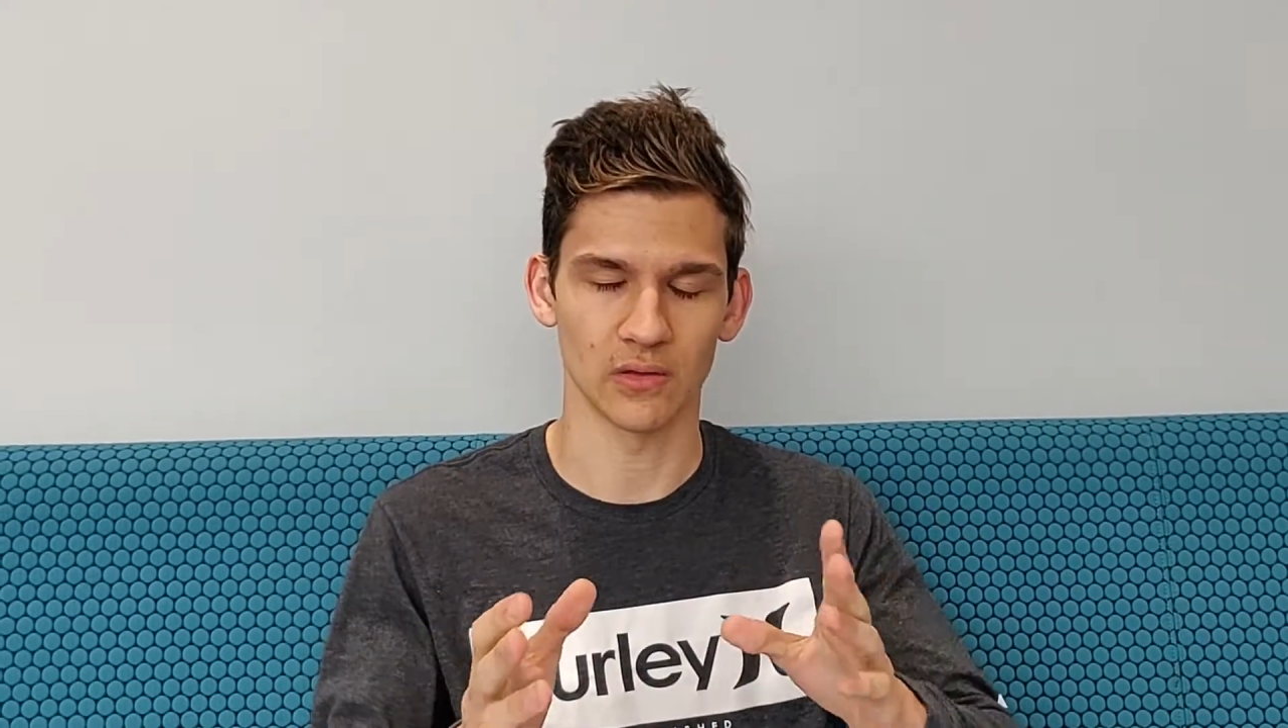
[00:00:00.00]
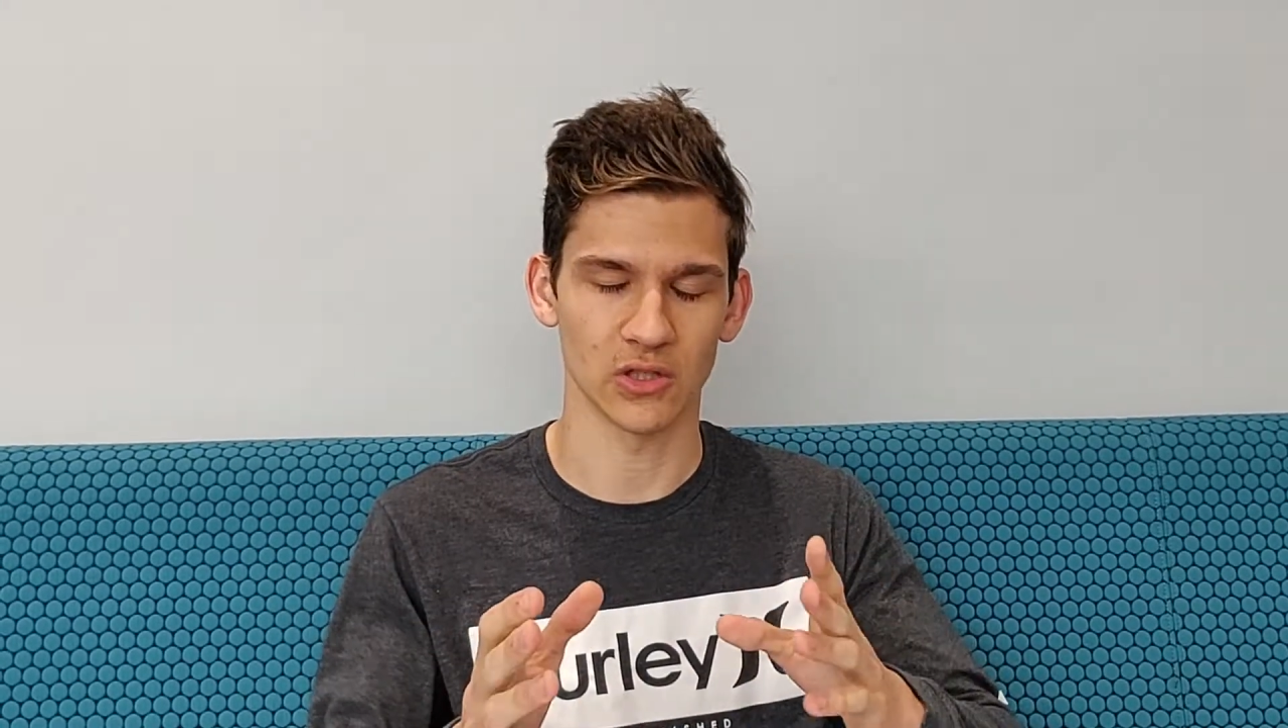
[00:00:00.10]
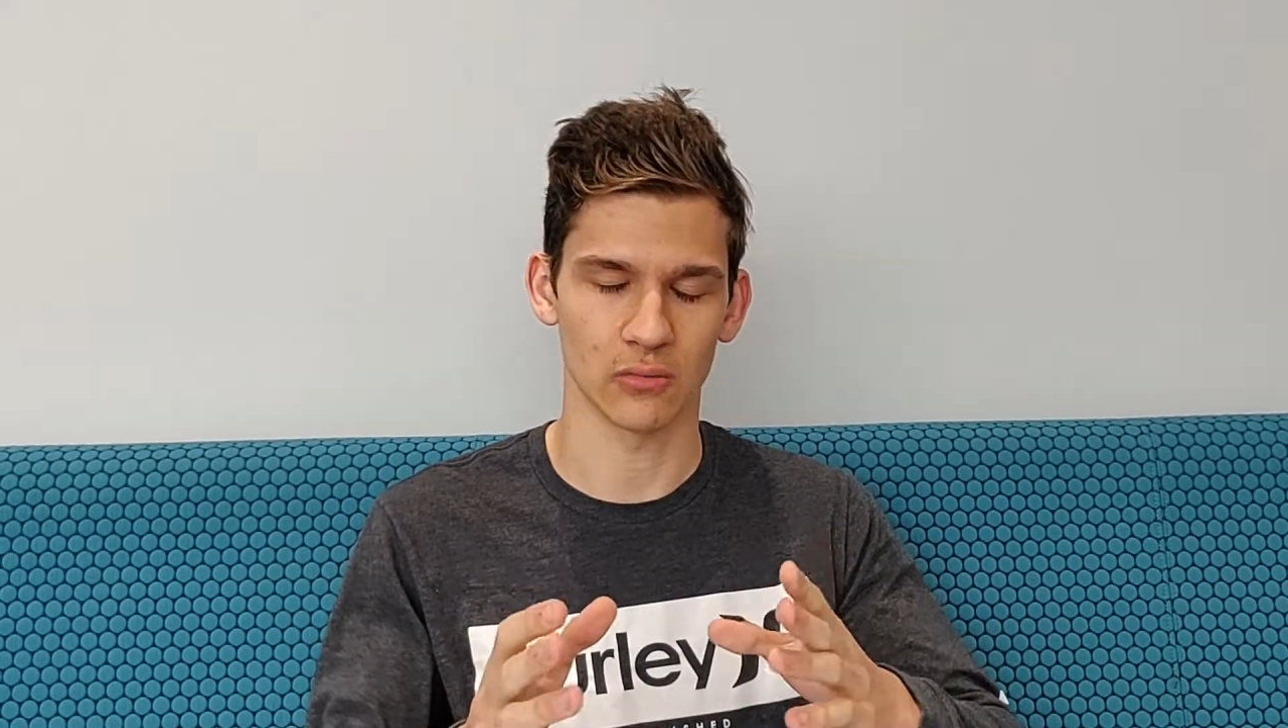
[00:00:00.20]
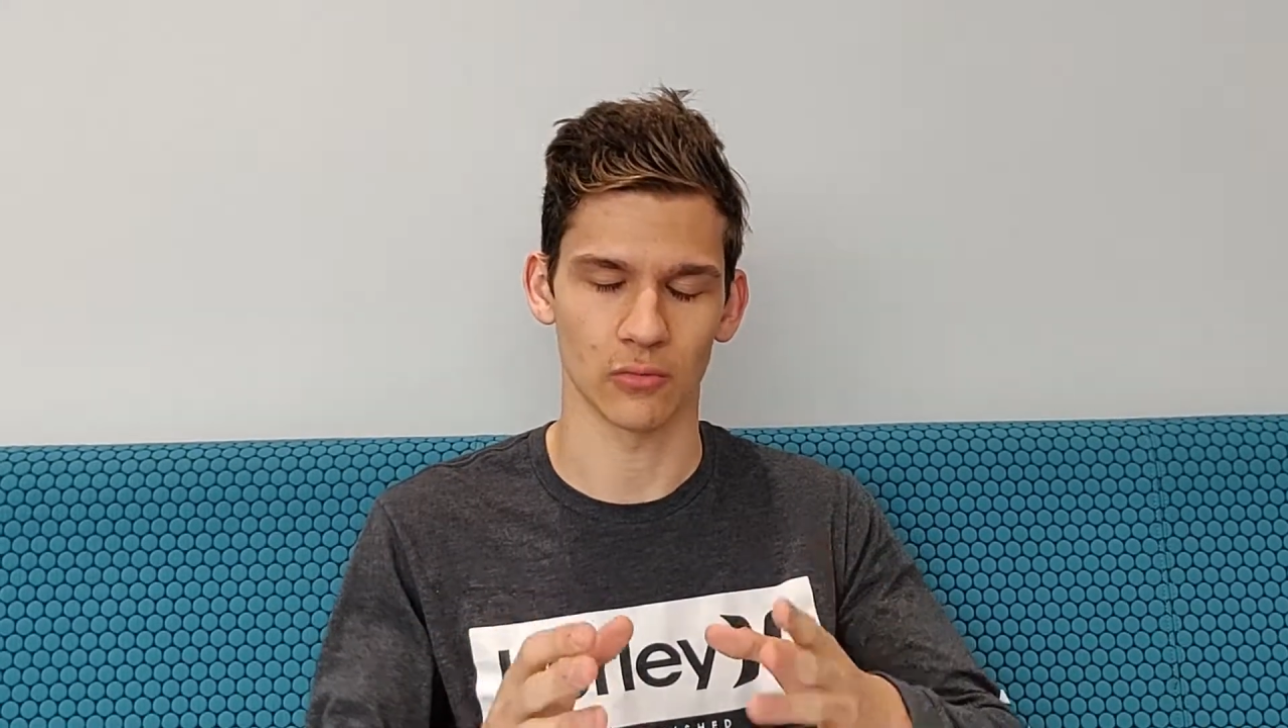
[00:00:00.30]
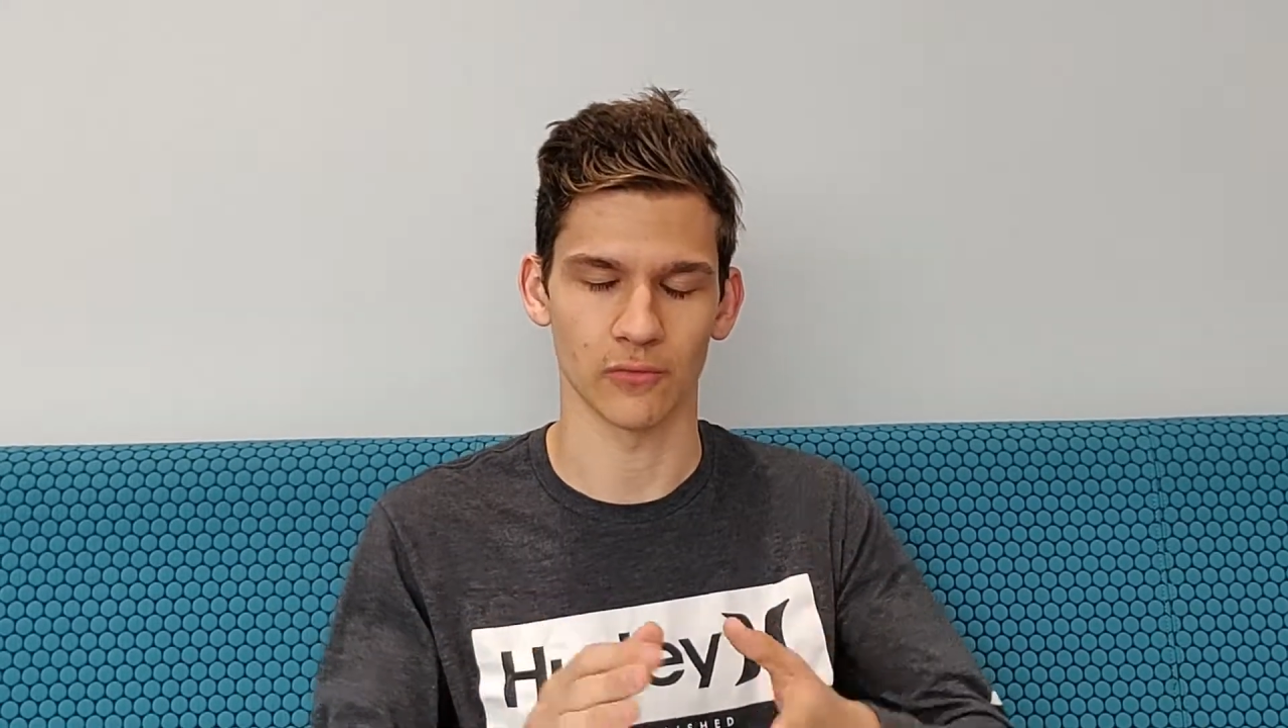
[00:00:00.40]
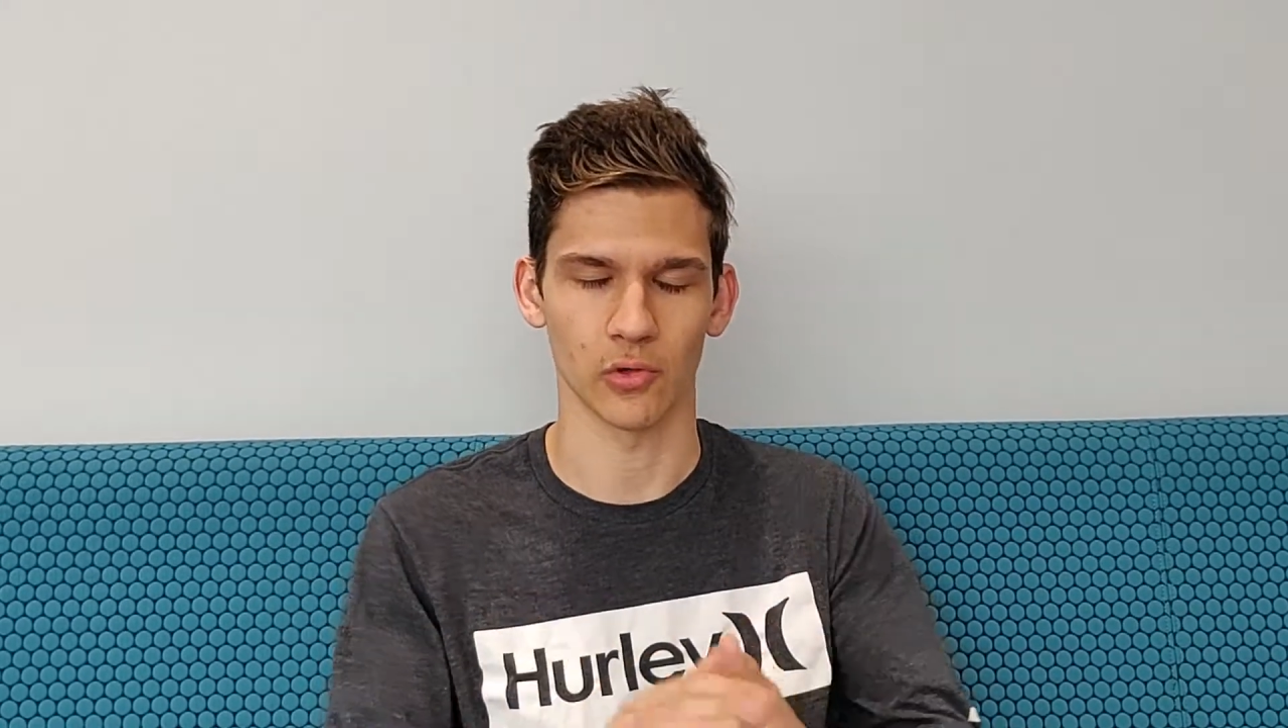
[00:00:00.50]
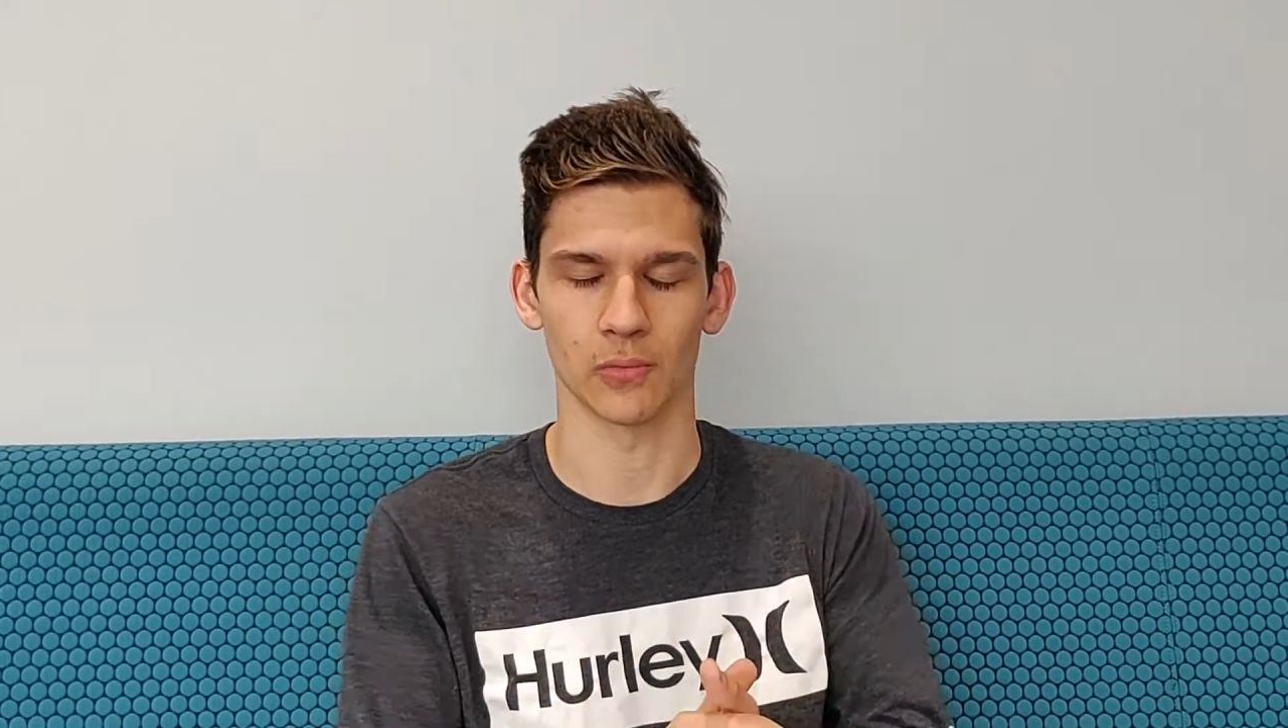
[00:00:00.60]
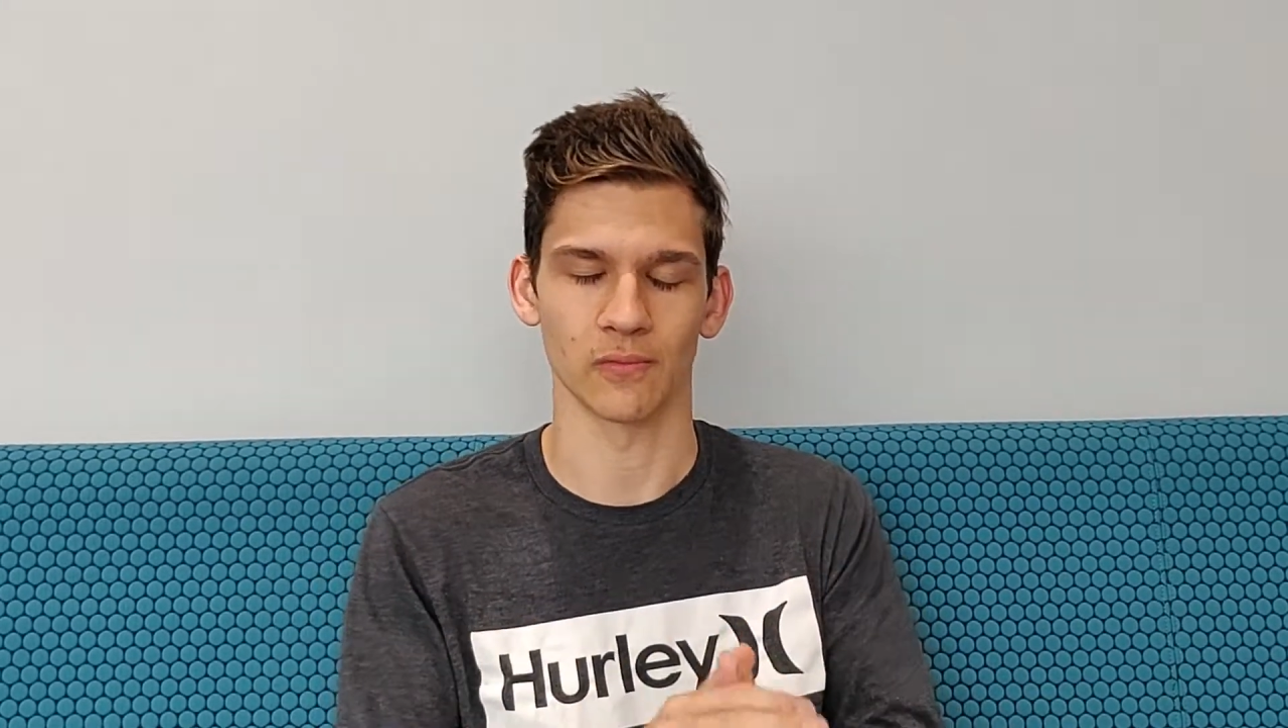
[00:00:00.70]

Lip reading: general form